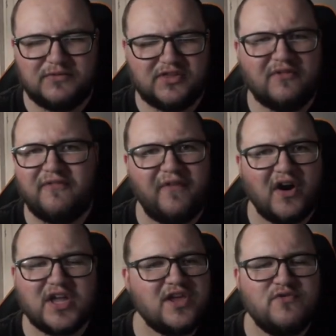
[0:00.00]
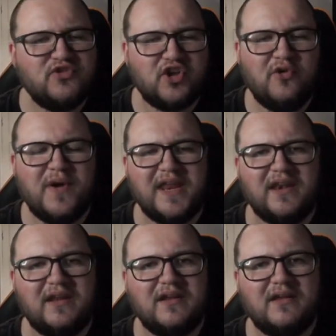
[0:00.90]
What the fuck are you
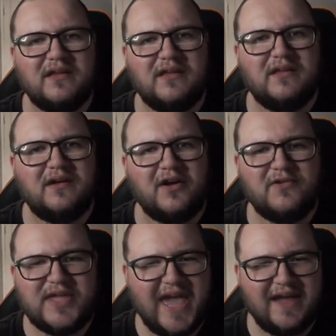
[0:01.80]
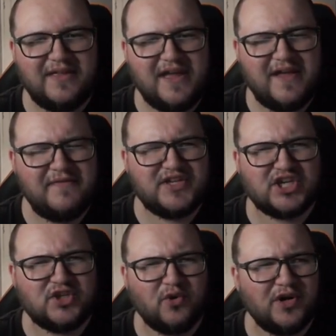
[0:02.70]
doing? I don't care that if
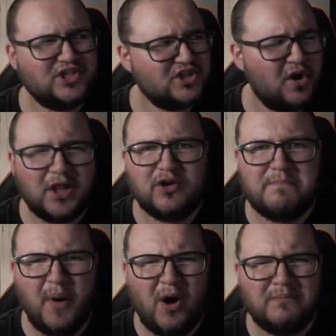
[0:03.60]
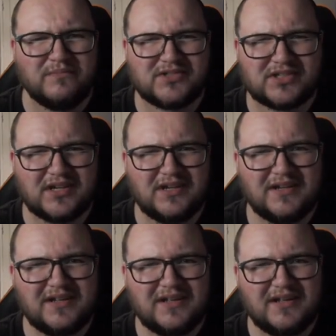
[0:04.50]
it's your daughter. She's got a load of bombs.
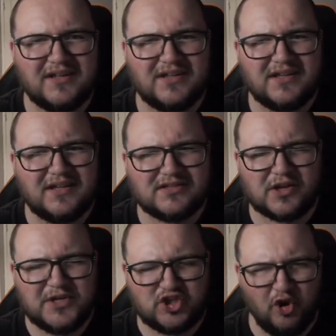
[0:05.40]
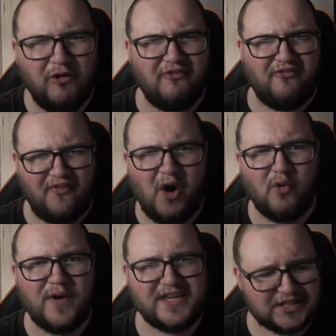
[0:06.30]
So it's your
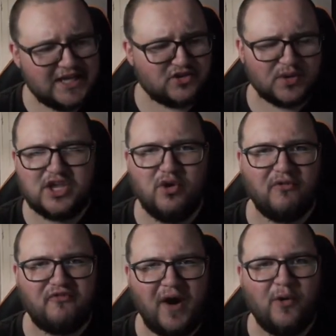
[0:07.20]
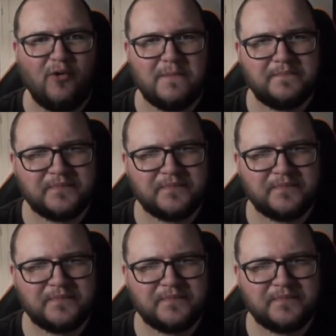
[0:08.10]
fault. It's literally your fault